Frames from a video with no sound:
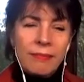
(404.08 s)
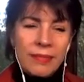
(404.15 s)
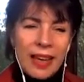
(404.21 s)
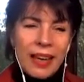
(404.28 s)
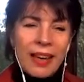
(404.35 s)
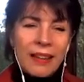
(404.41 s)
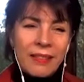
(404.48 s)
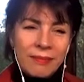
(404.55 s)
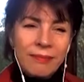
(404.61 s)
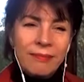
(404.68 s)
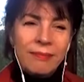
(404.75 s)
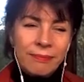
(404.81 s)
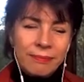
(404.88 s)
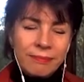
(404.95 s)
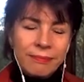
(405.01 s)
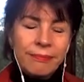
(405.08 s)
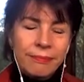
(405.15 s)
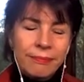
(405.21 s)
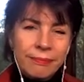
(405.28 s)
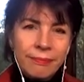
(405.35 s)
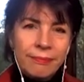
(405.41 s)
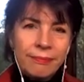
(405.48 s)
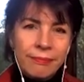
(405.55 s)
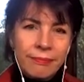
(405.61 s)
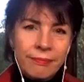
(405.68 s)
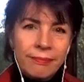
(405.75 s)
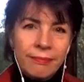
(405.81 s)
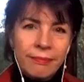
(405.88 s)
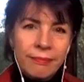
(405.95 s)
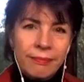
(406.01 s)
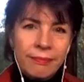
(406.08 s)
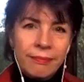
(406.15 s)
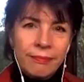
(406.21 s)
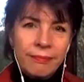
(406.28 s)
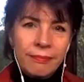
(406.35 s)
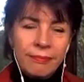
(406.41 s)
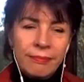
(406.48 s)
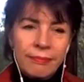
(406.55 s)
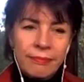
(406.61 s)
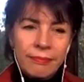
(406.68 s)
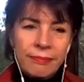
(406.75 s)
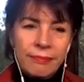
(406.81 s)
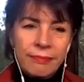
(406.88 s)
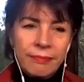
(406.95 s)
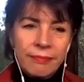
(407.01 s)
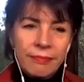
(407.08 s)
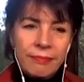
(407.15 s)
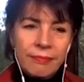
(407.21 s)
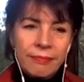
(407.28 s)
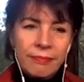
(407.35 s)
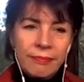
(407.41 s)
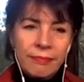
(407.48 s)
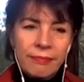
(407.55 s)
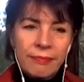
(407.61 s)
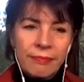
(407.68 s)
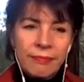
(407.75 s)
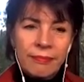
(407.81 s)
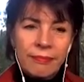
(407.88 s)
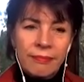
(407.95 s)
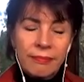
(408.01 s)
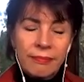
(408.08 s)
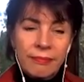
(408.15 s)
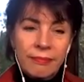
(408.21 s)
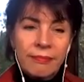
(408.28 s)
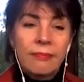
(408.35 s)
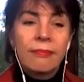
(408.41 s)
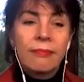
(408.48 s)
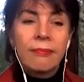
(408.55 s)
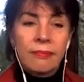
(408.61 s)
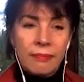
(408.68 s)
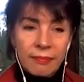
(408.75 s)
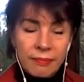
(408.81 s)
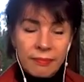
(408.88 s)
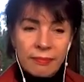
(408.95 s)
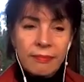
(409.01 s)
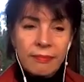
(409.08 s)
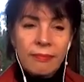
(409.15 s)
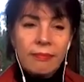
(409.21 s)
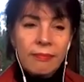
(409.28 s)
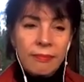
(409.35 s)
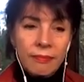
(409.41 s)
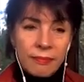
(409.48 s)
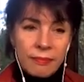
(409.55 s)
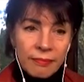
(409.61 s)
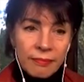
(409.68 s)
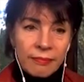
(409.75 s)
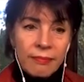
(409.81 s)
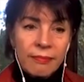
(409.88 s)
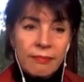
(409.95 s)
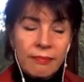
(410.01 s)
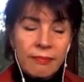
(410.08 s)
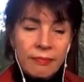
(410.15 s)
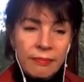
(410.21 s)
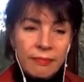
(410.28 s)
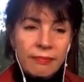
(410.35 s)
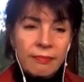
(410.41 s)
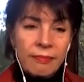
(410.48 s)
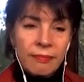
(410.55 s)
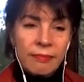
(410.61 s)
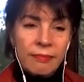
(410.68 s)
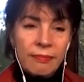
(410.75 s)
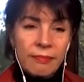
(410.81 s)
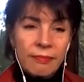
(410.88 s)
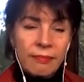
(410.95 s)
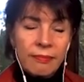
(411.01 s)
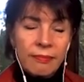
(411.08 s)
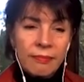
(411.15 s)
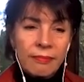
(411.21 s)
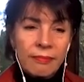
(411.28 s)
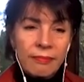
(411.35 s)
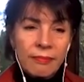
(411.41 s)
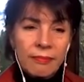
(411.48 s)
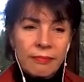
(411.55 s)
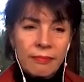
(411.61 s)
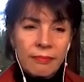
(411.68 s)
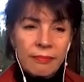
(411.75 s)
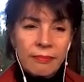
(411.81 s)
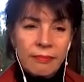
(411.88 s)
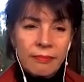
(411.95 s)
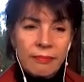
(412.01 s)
[no speech]